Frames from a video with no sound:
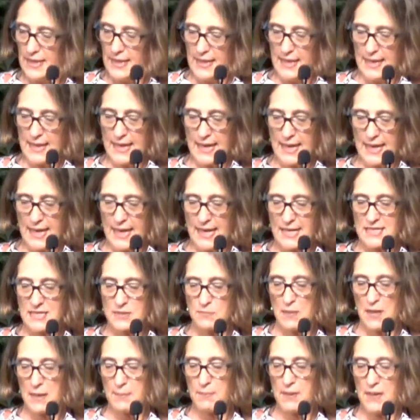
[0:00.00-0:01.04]
And I asked
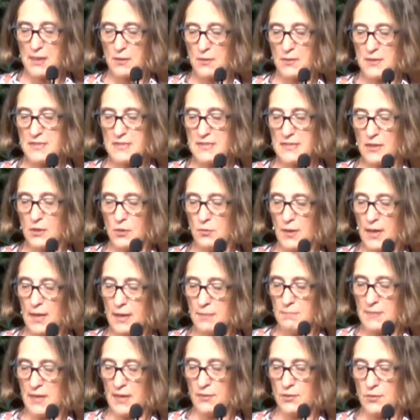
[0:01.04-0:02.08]
my parents and
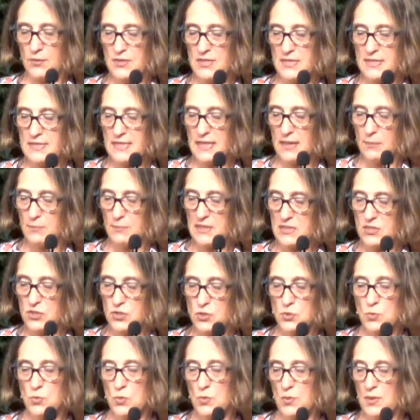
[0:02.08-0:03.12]
grandmother to tell me
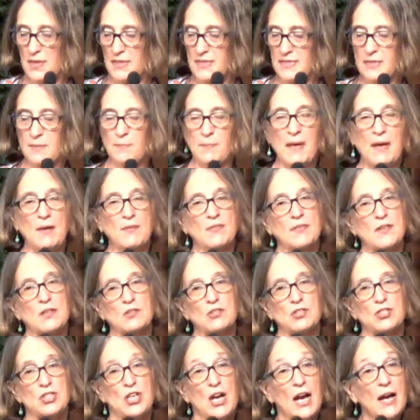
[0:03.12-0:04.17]
stories about their
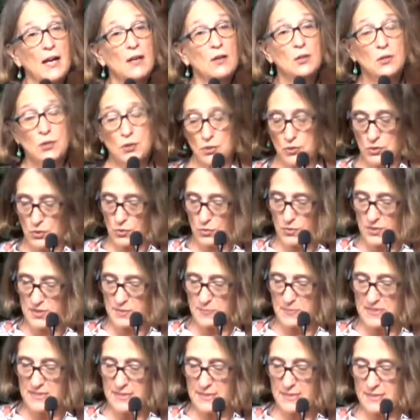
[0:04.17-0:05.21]
childhood
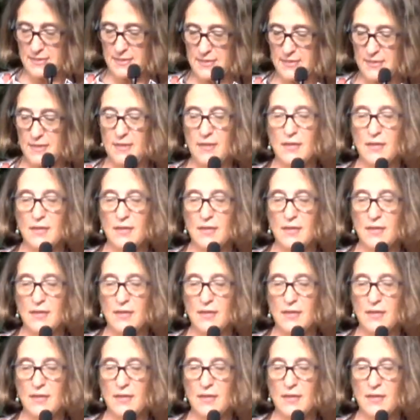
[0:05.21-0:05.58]
Christmases